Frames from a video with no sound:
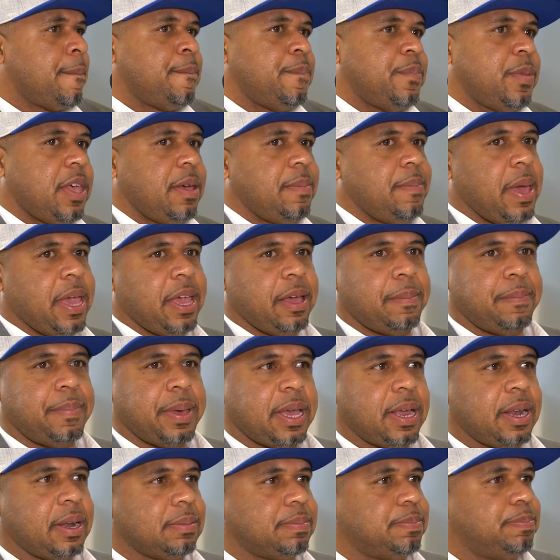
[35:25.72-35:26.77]
it may have
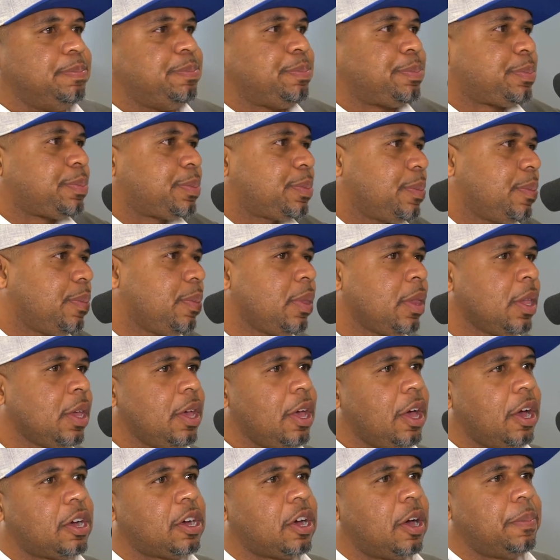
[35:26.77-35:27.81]
been
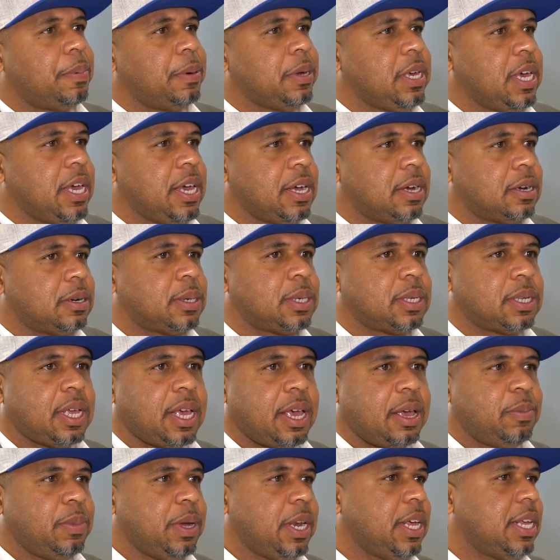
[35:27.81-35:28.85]
a couple years
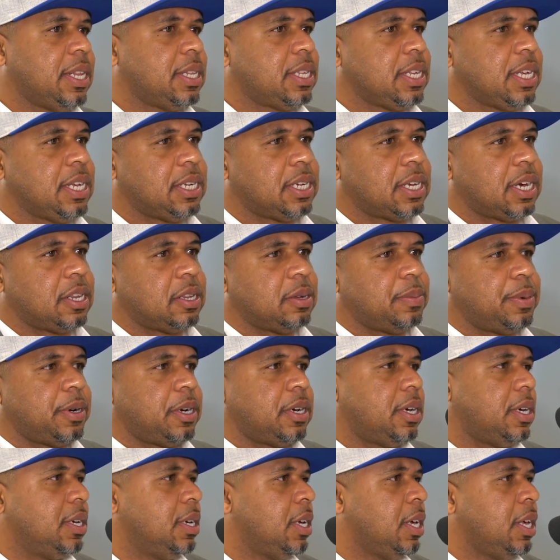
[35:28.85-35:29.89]
and we didn't see each other,
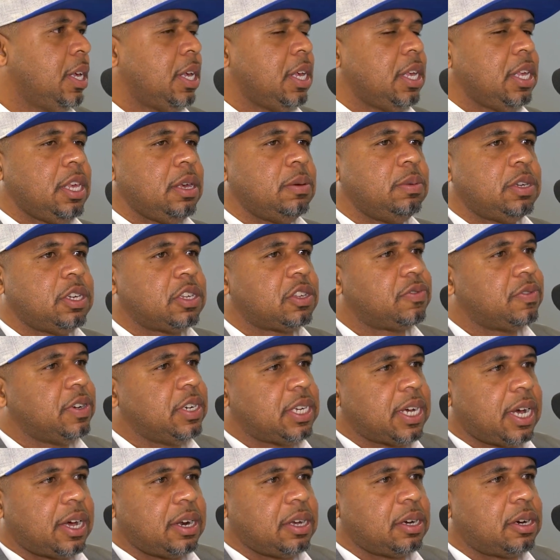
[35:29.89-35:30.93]
but you would just reach
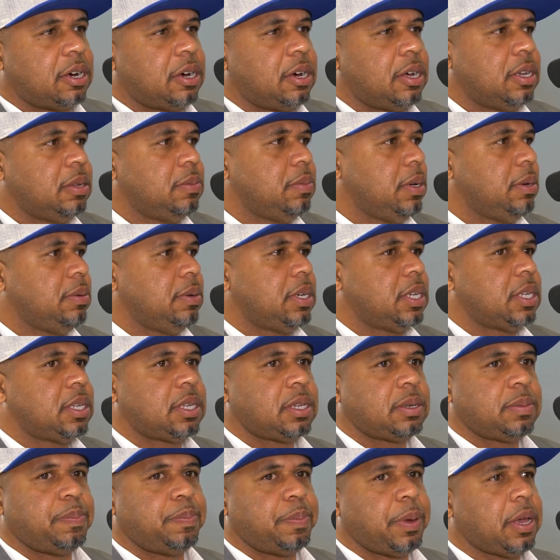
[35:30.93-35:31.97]
out and call, and we would just
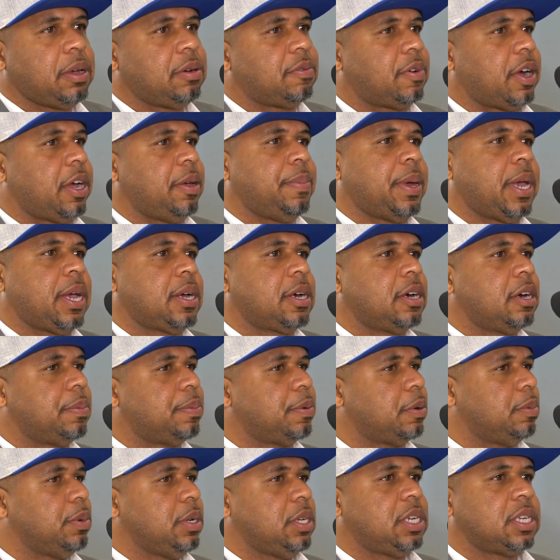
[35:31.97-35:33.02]
pick right back up, or
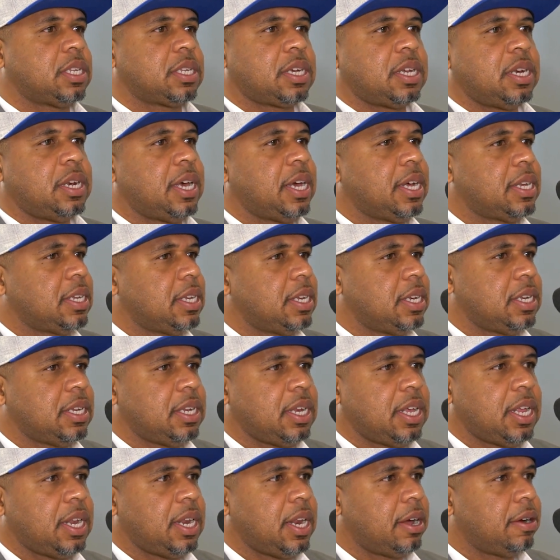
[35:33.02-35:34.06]
we just connect, and
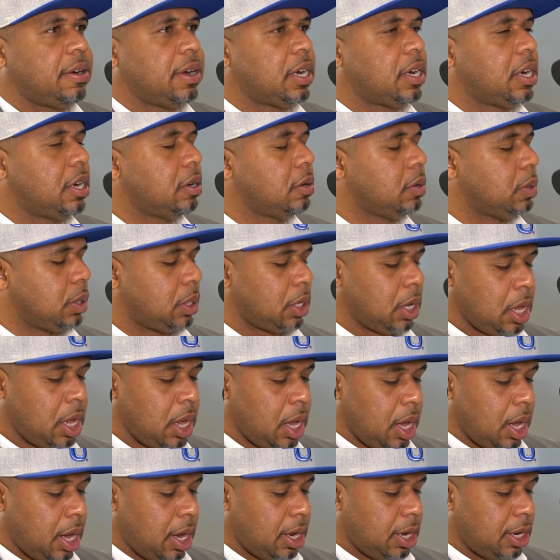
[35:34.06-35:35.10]
there it goes.
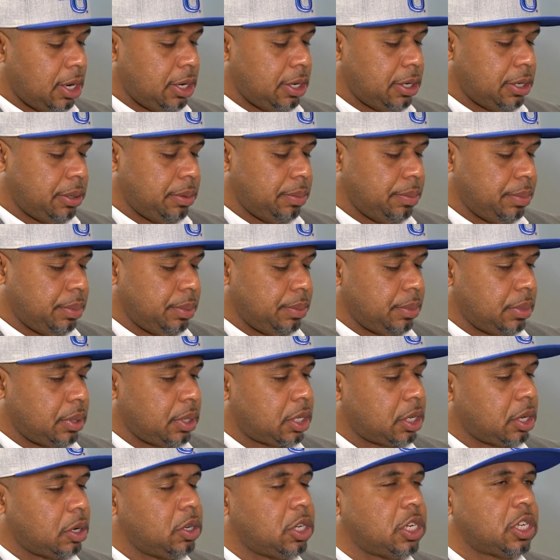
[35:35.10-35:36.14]

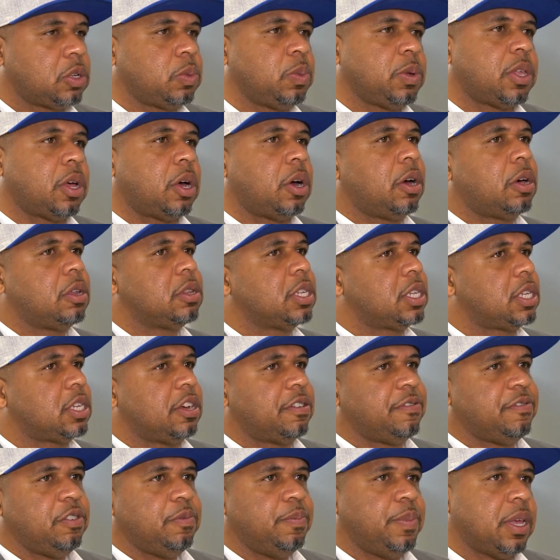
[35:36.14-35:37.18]
So just with all the
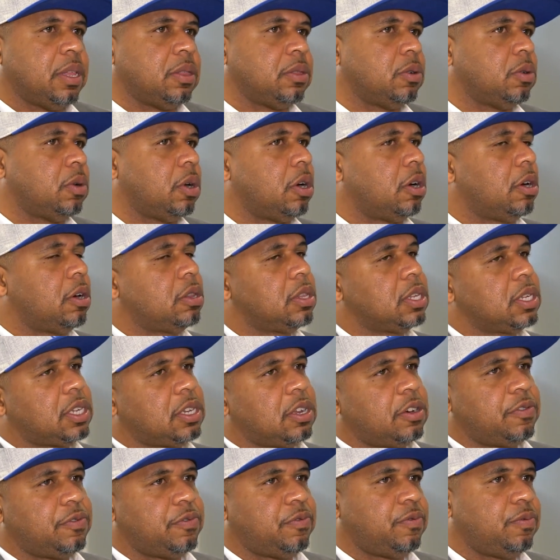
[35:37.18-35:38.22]
stuff you've been through, all the
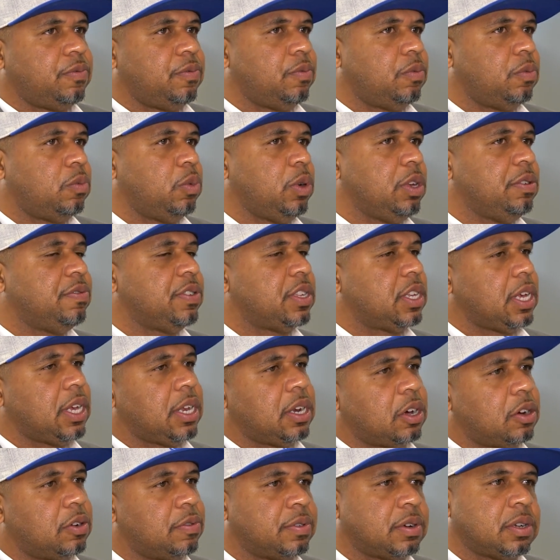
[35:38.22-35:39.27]
stuff we've seen
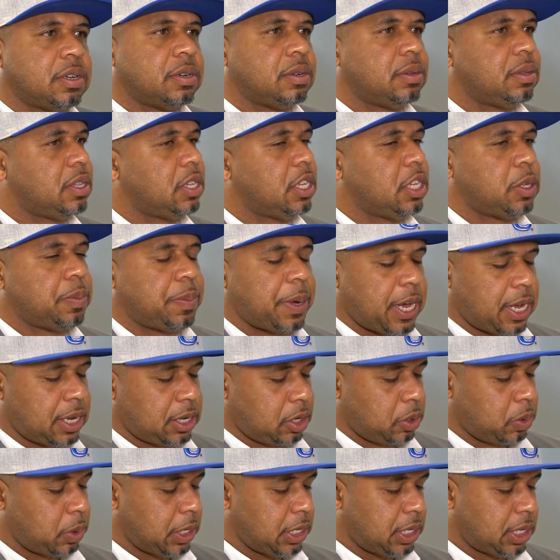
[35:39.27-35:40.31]
over these past
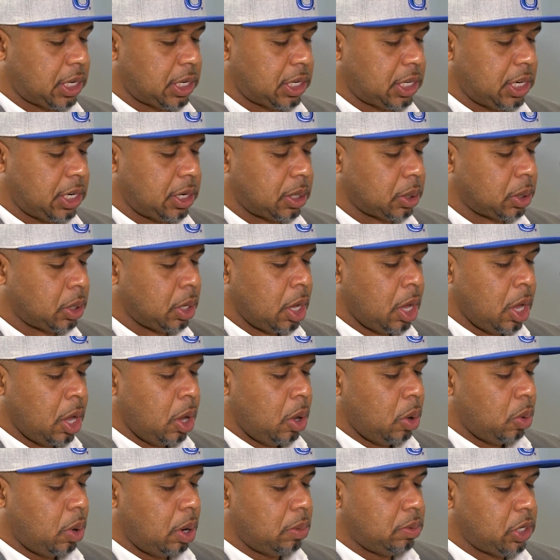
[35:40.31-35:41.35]
26 years,
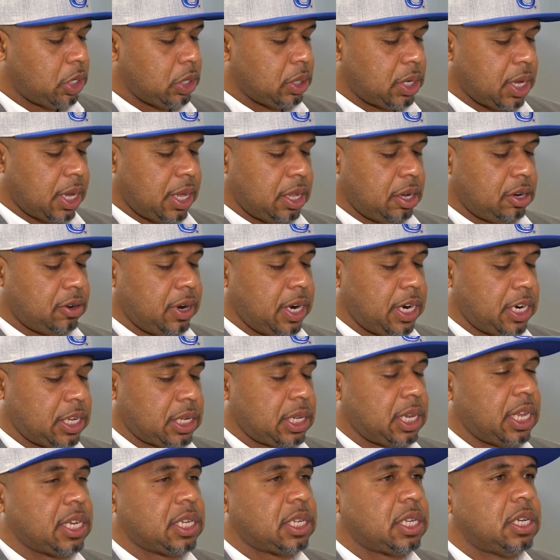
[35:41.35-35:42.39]
what would you say the greatest
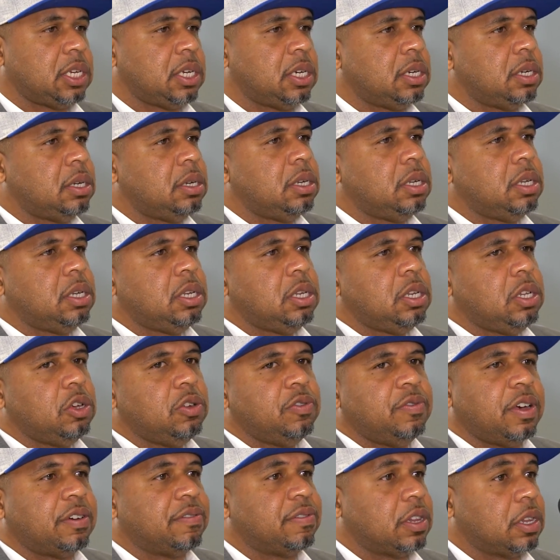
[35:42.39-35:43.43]
lesson you've
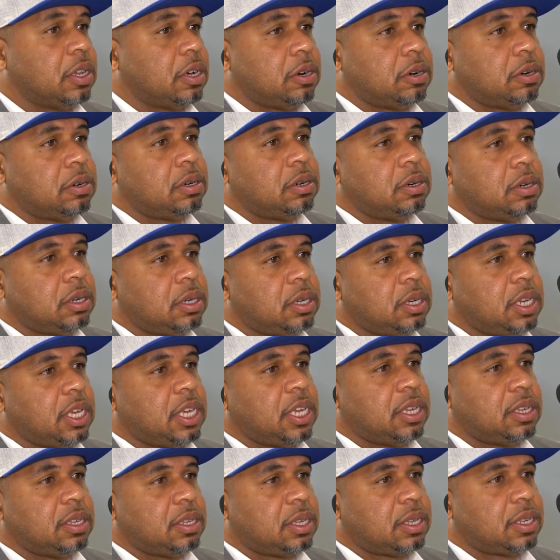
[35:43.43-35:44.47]
ever learned
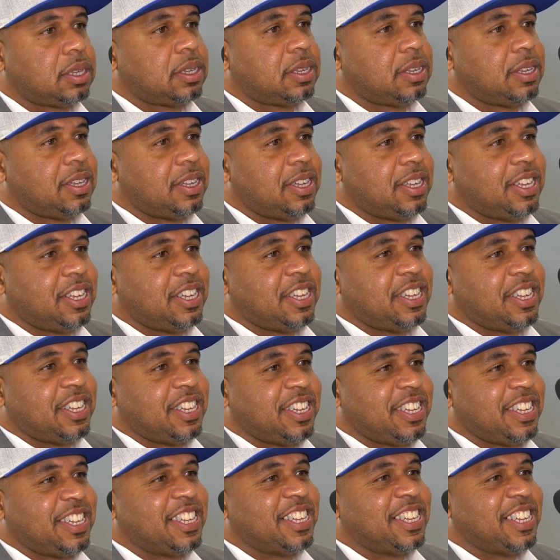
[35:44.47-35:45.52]
is? That's a tough
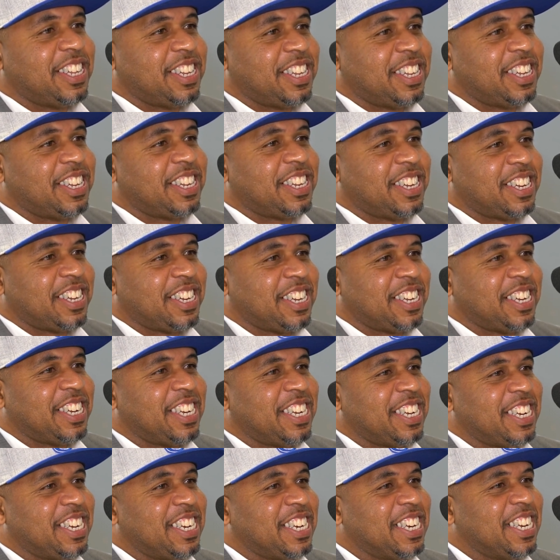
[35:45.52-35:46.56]
one. Wait, I don't know if that was
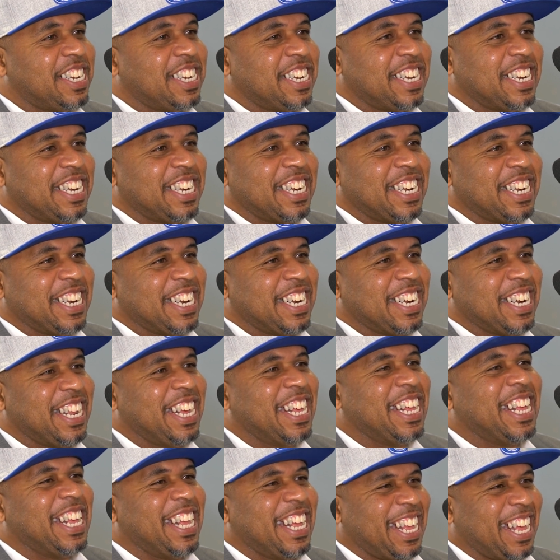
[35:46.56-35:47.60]
on the list of questions you were
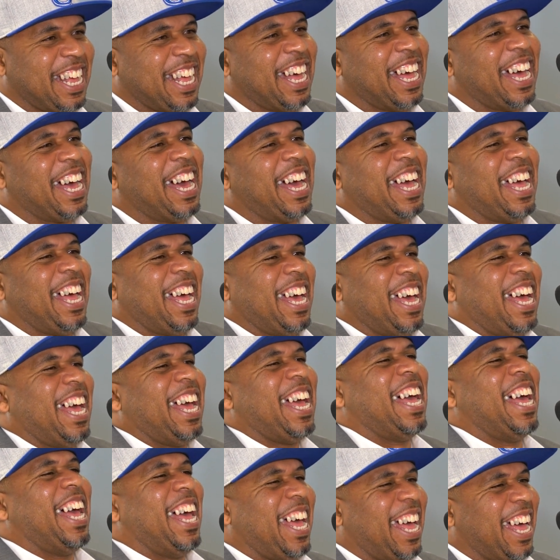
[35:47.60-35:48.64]
going to ask for me to
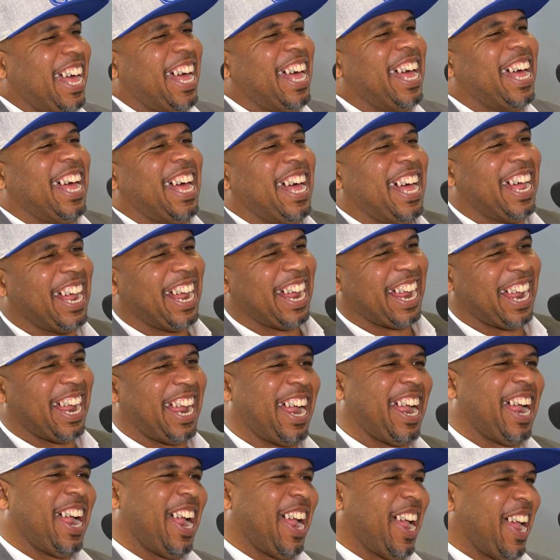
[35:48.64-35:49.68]
plan. All right, now I'm
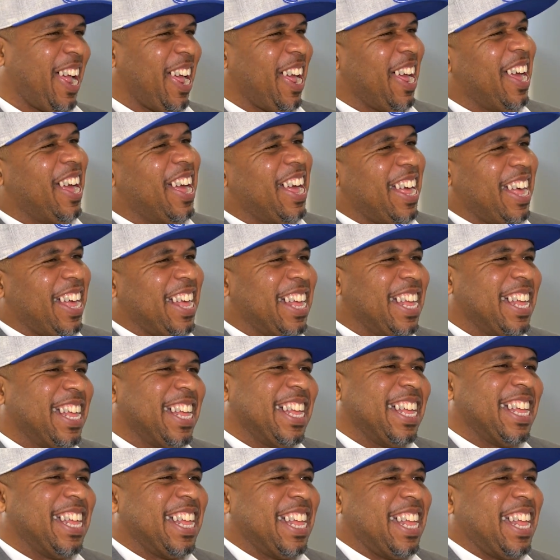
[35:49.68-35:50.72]
starting to feel how Jessica was
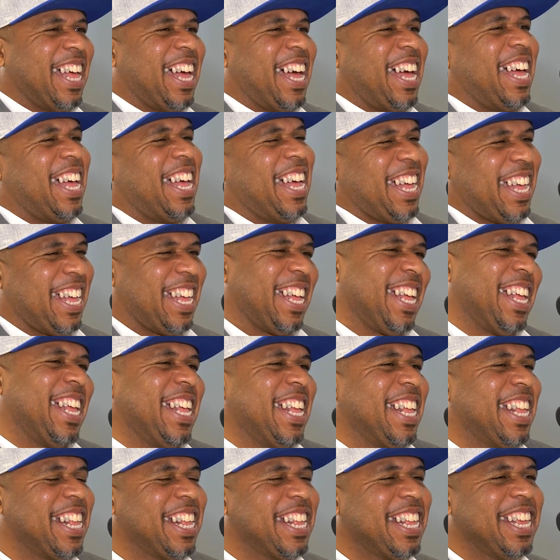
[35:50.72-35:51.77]
feeling.
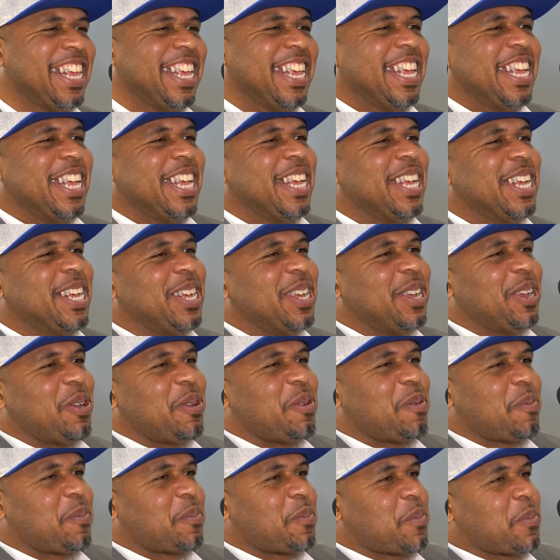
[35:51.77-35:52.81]
The greatest
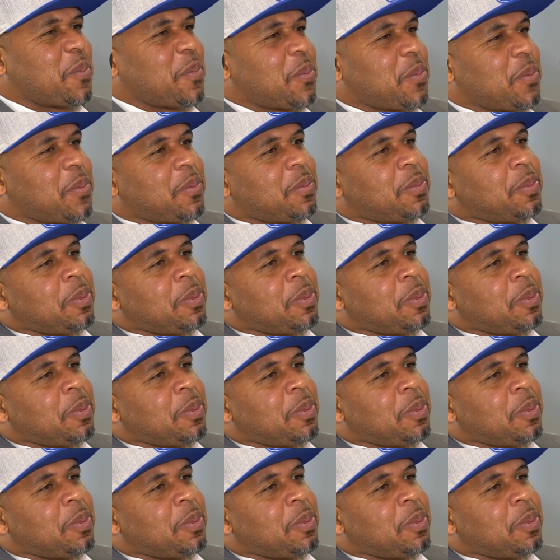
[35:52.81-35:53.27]
lesson.